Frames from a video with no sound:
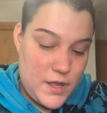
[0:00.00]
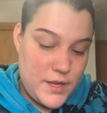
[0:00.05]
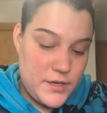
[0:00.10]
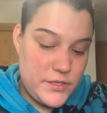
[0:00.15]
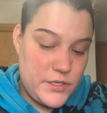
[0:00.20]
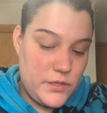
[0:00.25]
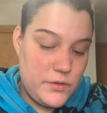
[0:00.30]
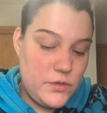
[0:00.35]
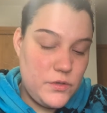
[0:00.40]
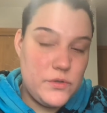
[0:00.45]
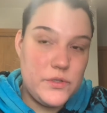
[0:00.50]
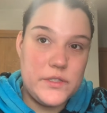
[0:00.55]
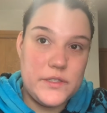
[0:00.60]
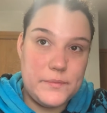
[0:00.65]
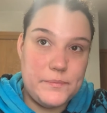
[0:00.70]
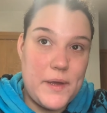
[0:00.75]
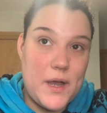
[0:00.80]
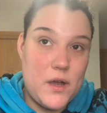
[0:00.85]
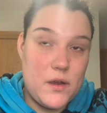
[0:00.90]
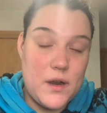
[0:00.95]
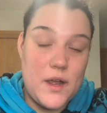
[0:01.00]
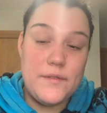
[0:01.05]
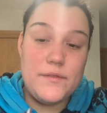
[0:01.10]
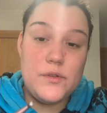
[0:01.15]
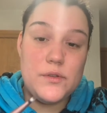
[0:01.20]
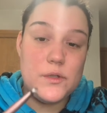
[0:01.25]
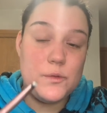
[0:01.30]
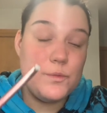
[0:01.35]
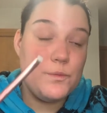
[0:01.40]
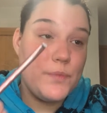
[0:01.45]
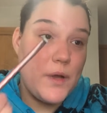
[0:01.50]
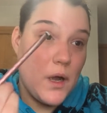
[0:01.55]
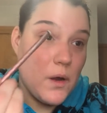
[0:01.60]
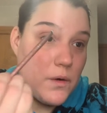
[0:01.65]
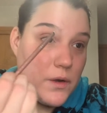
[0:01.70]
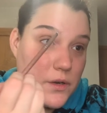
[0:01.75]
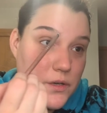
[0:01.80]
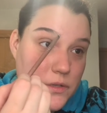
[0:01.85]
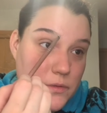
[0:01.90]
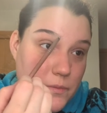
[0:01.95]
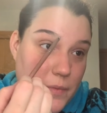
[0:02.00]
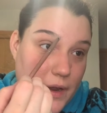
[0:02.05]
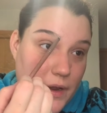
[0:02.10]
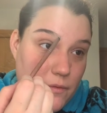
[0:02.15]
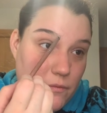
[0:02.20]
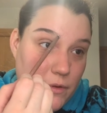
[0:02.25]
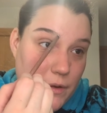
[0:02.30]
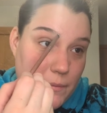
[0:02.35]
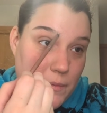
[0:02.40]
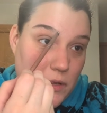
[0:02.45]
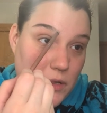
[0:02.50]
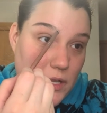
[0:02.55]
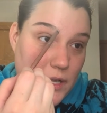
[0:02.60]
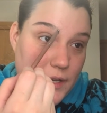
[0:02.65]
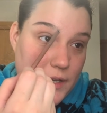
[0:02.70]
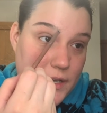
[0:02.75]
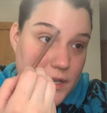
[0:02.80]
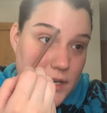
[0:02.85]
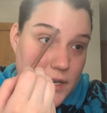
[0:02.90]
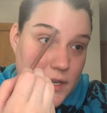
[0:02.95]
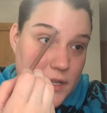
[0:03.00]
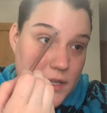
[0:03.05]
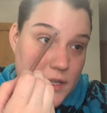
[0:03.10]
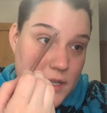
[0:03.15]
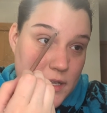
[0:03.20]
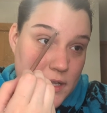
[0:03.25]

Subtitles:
I do use powder. I've used powders by Rimmel London.